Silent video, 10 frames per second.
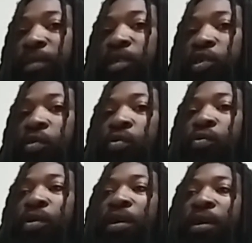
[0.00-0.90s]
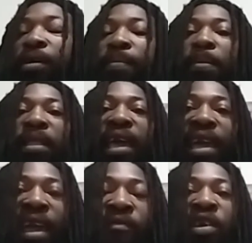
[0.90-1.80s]
so
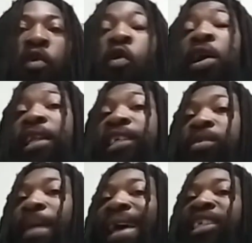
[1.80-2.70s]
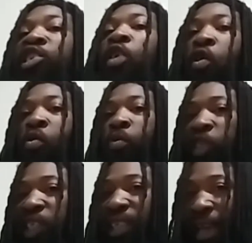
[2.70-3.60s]
every organism has its own
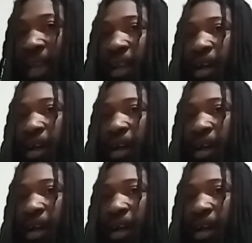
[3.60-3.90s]
set